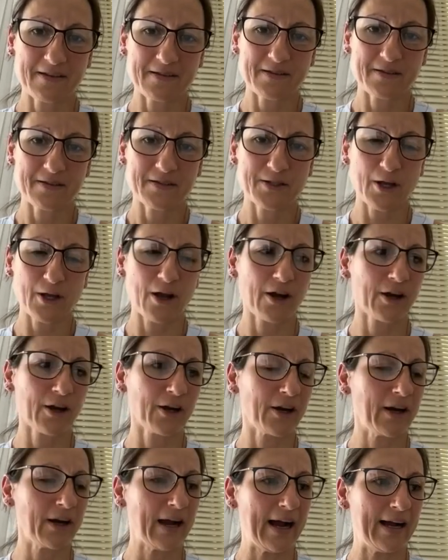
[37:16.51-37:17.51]

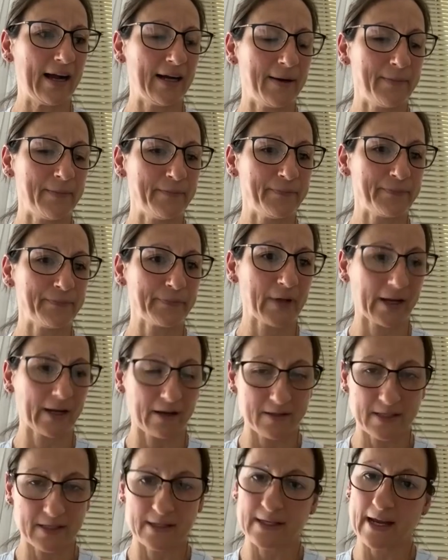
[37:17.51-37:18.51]
So, like I
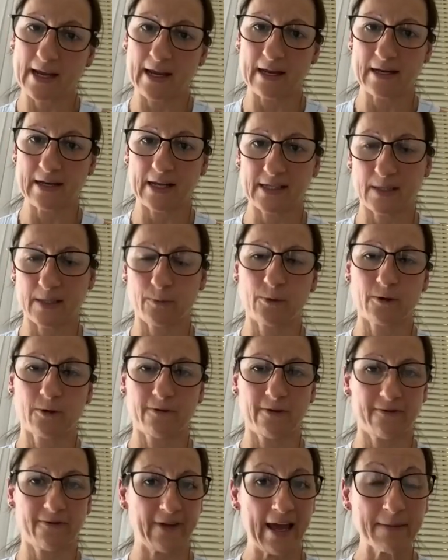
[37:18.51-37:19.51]
was just saying, you need support of
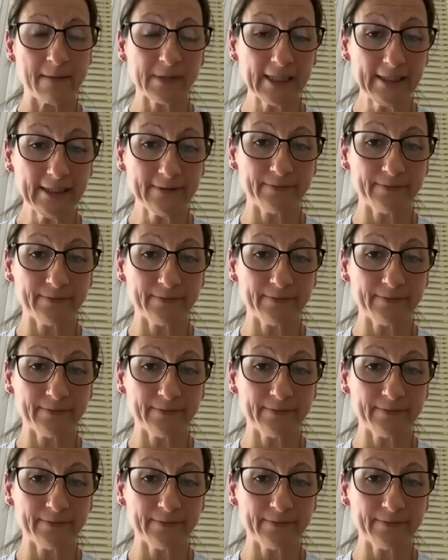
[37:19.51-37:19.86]
your family.